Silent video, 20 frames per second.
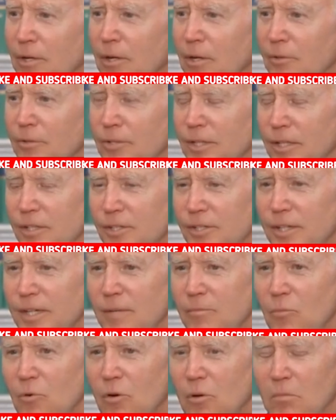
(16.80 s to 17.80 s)
But we don't just
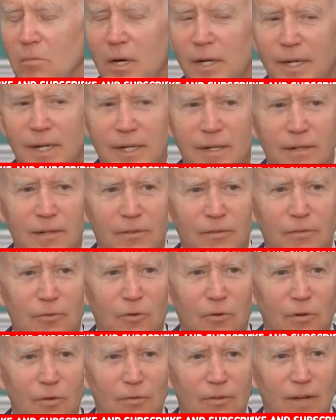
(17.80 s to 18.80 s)
need more money
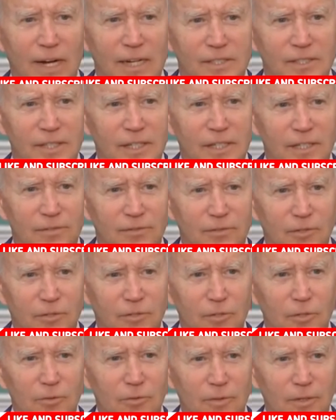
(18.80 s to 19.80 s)
for vaccines for
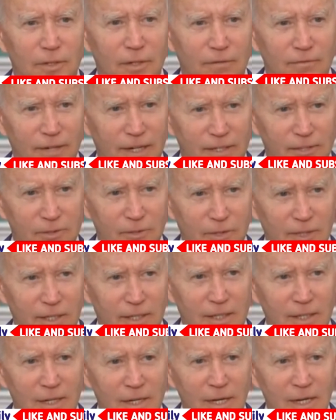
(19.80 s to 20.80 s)
children
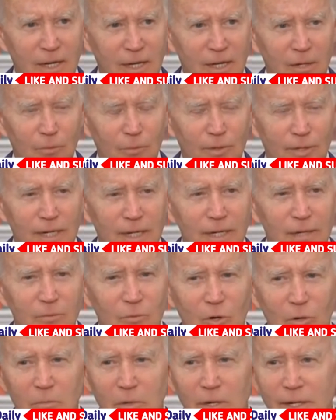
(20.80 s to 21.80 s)
eventually. We need
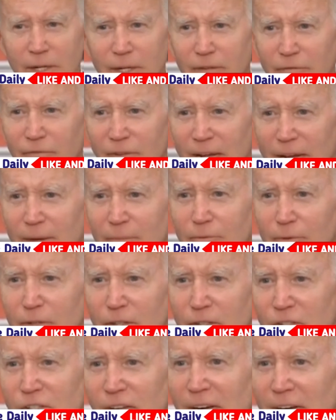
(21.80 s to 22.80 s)
more money to plan
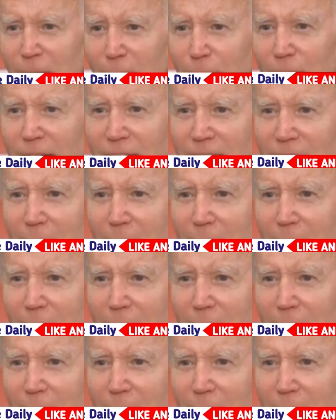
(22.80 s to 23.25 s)
for the second